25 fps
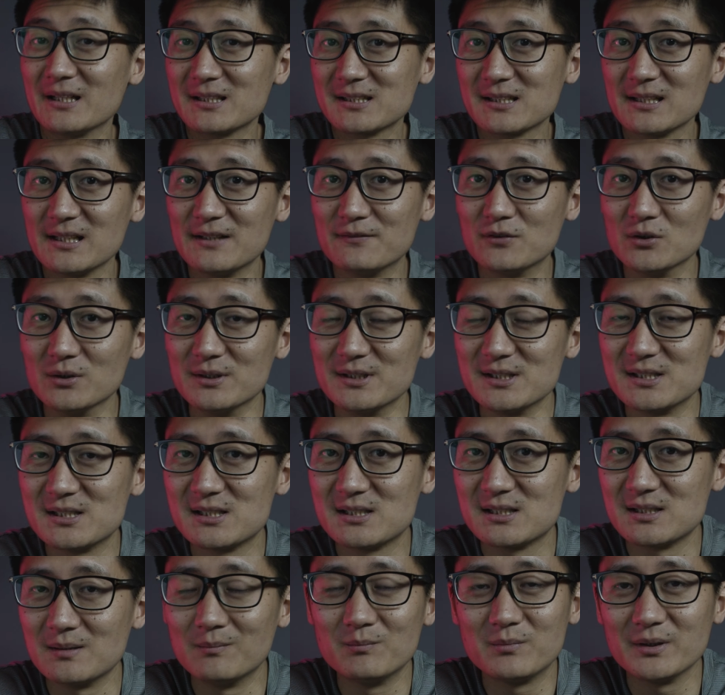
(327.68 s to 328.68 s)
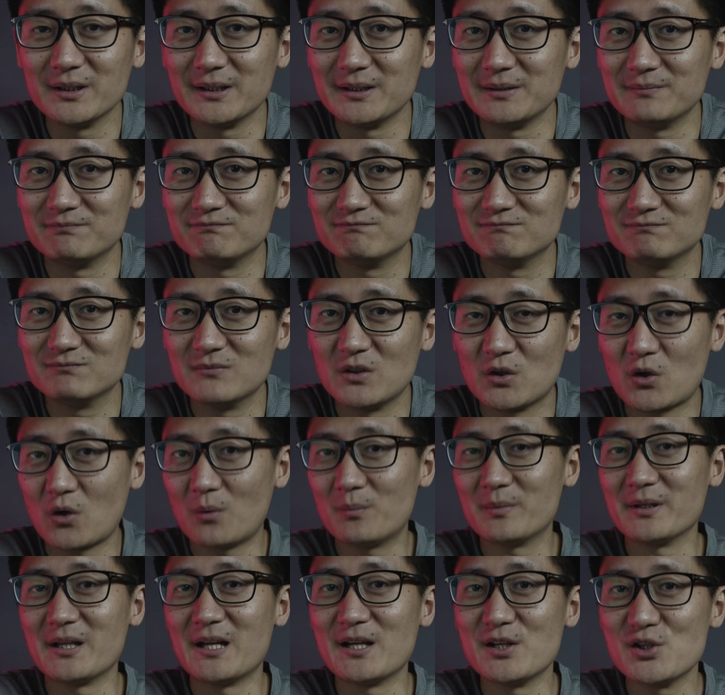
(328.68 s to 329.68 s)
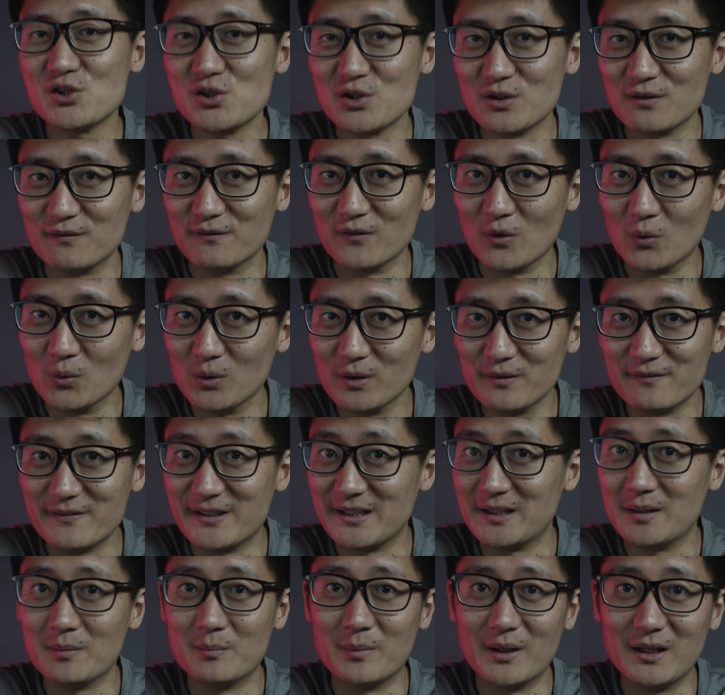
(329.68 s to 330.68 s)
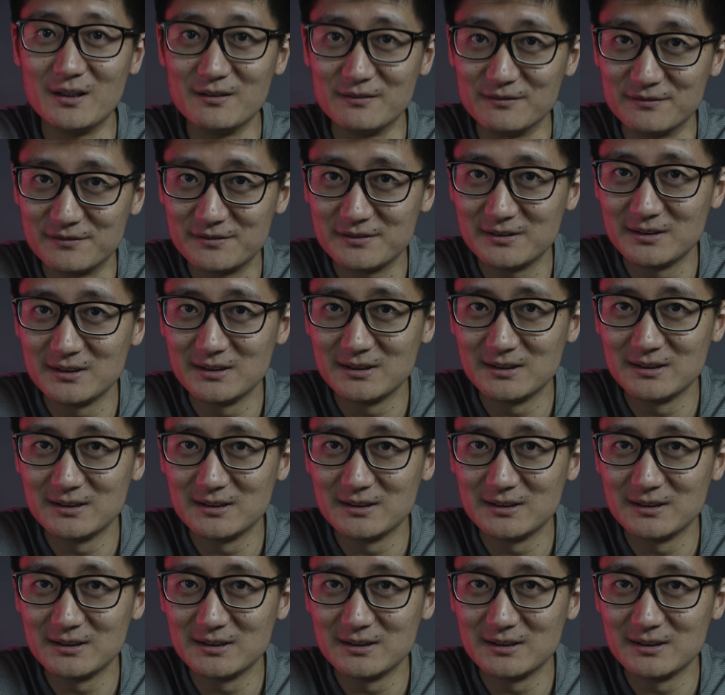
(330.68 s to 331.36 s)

next level is simply a combination of all of the above.